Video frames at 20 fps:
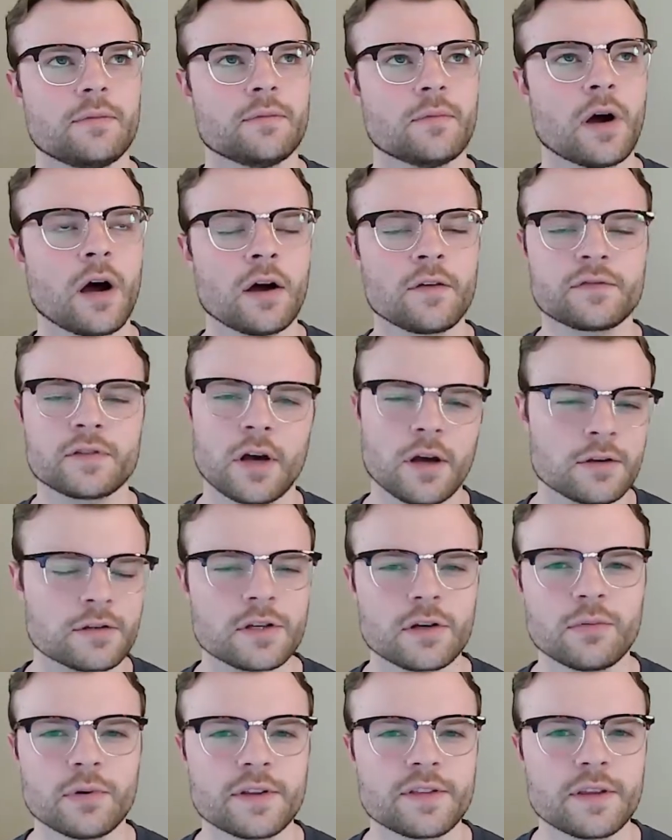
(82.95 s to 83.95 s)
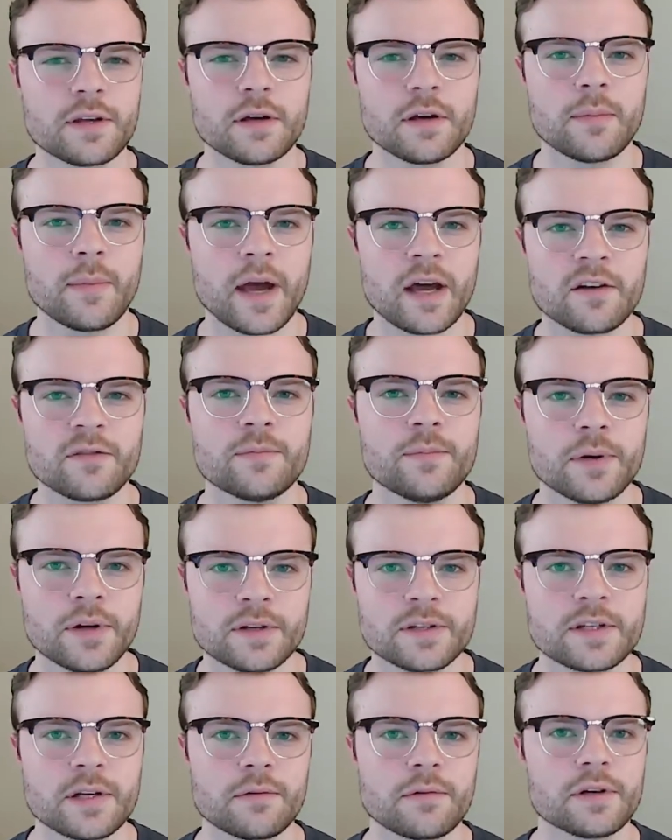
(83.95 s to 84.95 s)
also with the amount of books
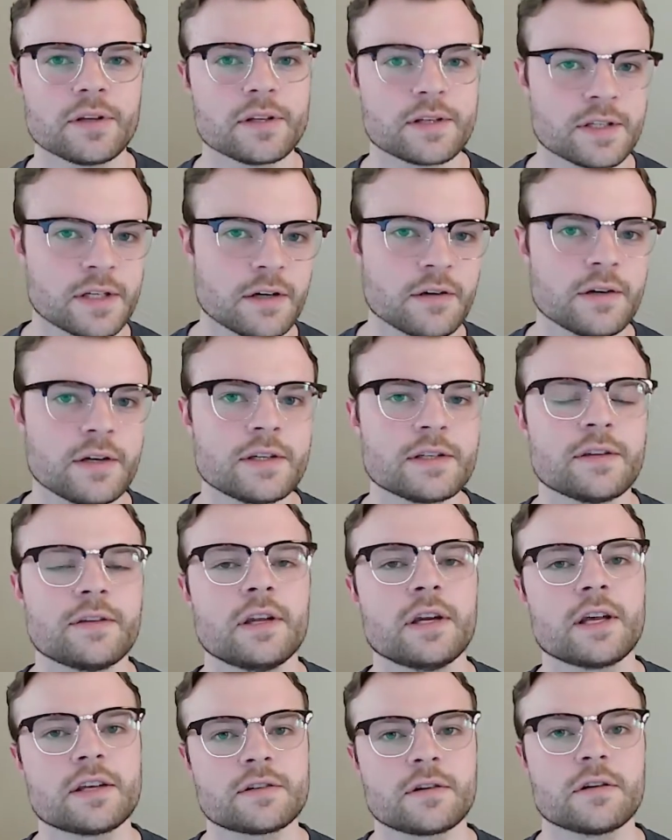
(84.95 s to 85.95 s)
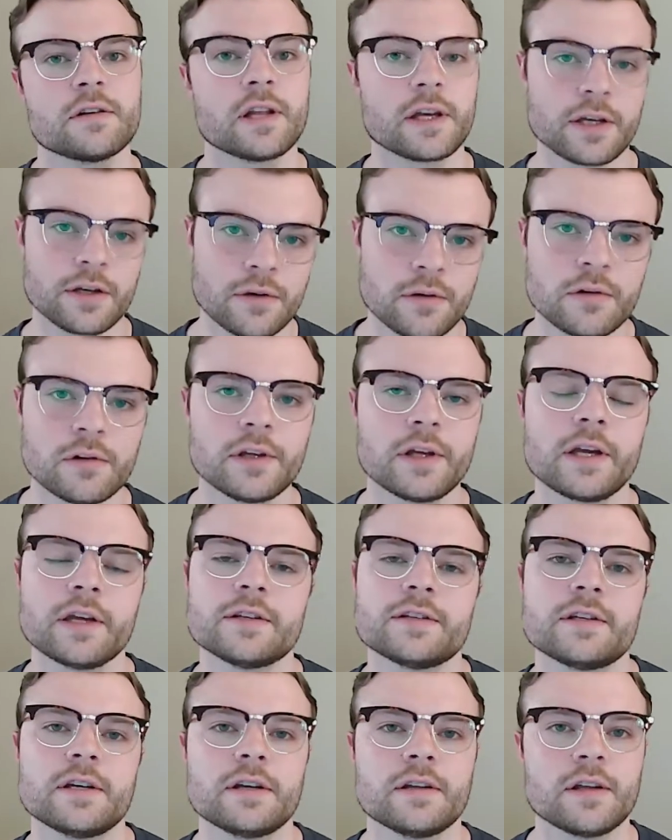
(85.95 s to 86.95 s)
that were in the series, and then I started like googling and
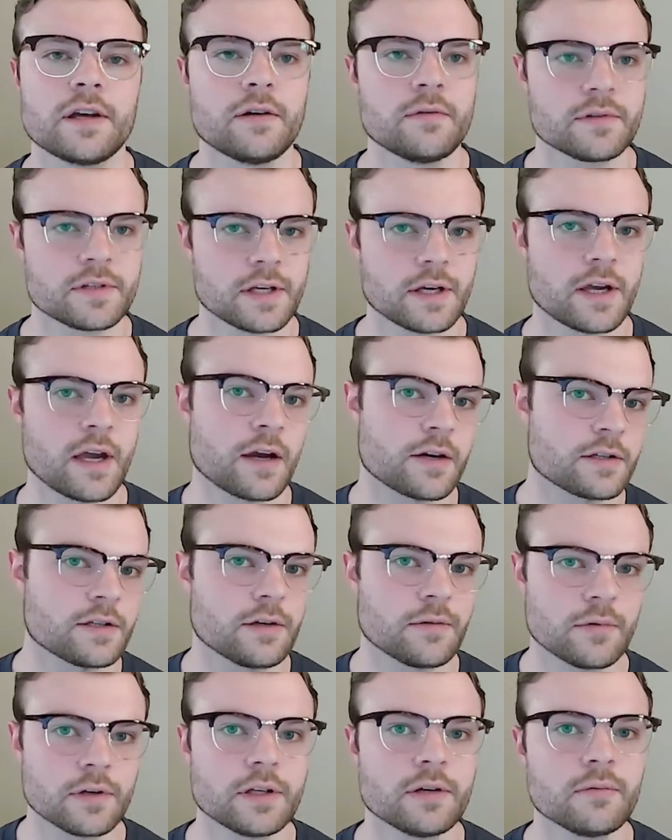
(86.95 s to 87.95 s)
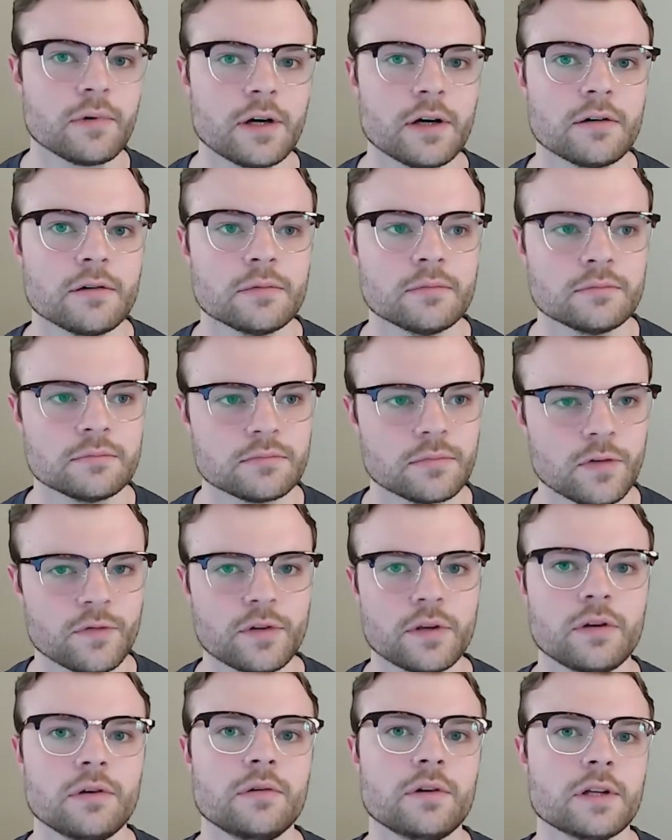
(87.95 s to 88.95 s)
seeing that it was like actually really well
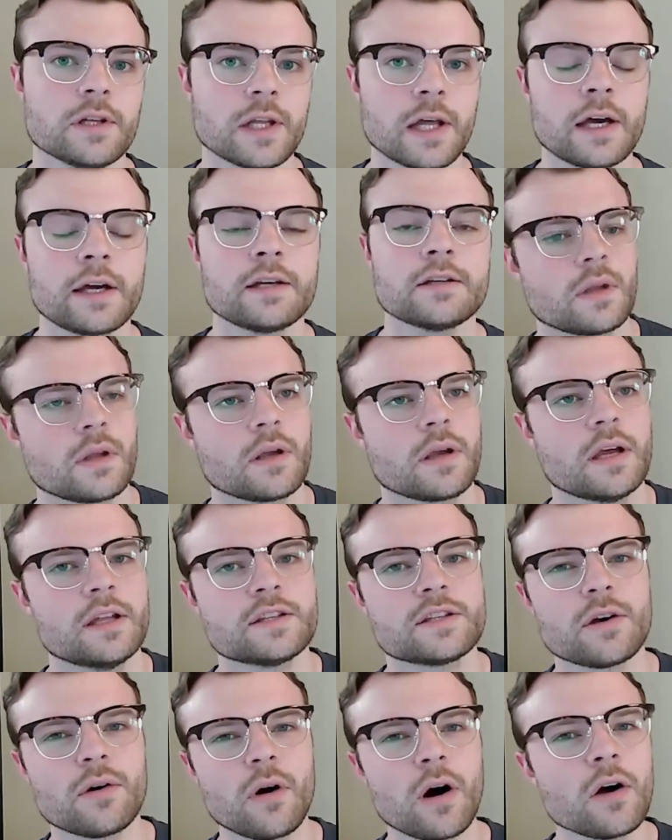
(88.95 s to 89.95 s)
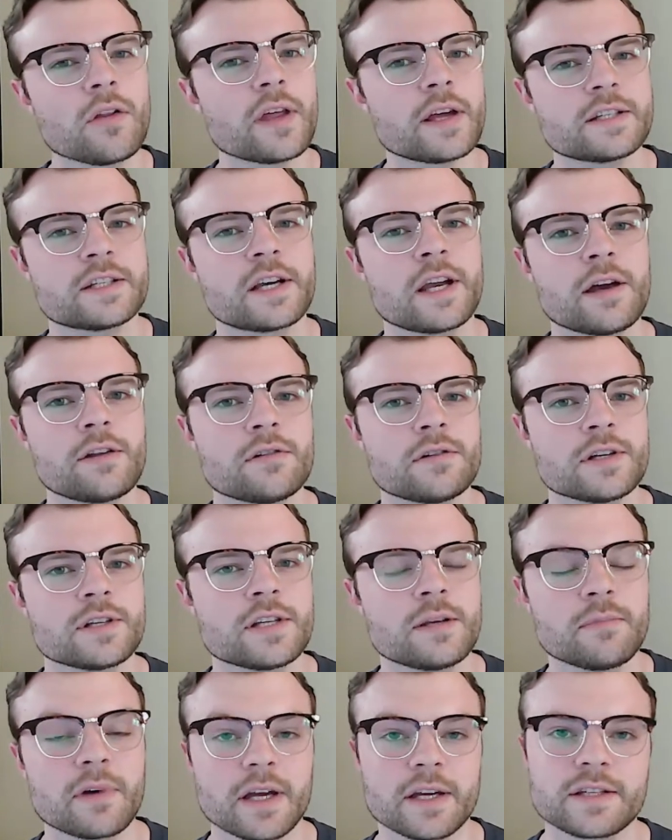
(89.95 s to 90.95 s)
reviewed and liked. And so all that together just seemed
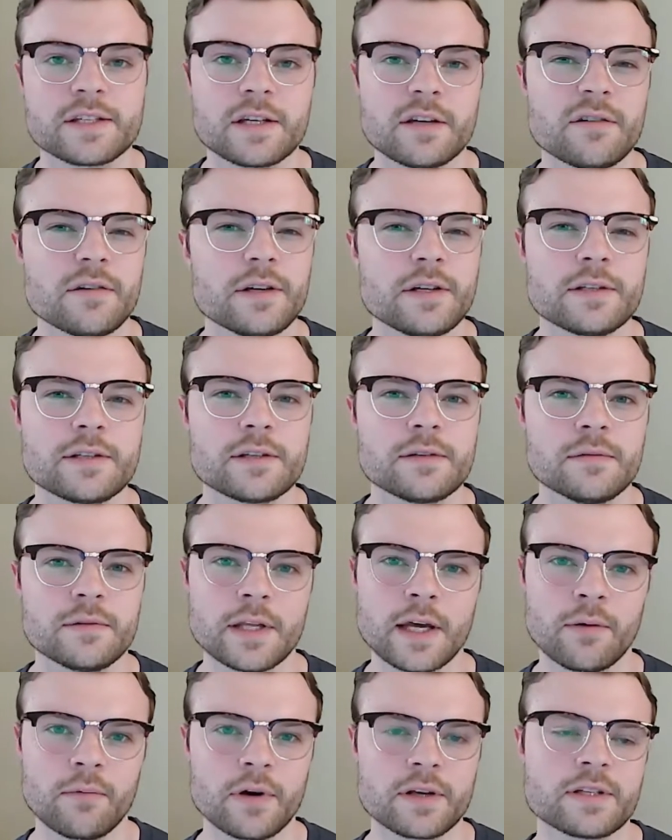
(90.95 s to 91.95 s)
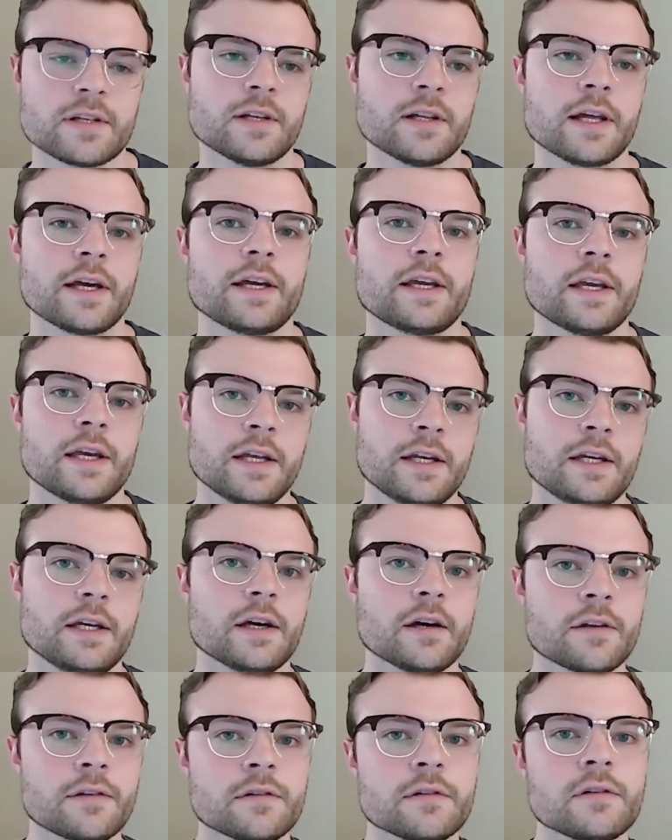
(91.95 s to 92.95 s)
like a series that wasn't like any
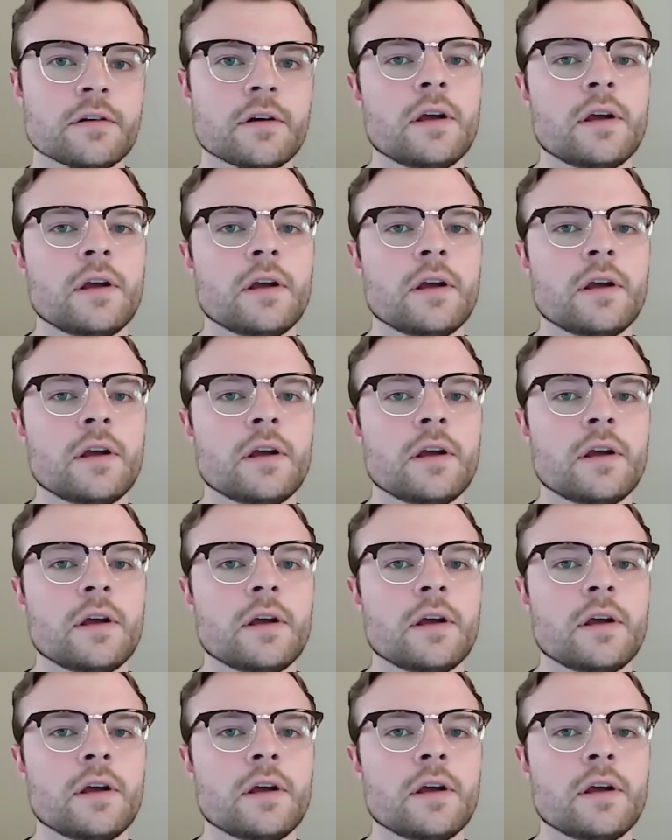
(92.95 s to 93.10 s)
other.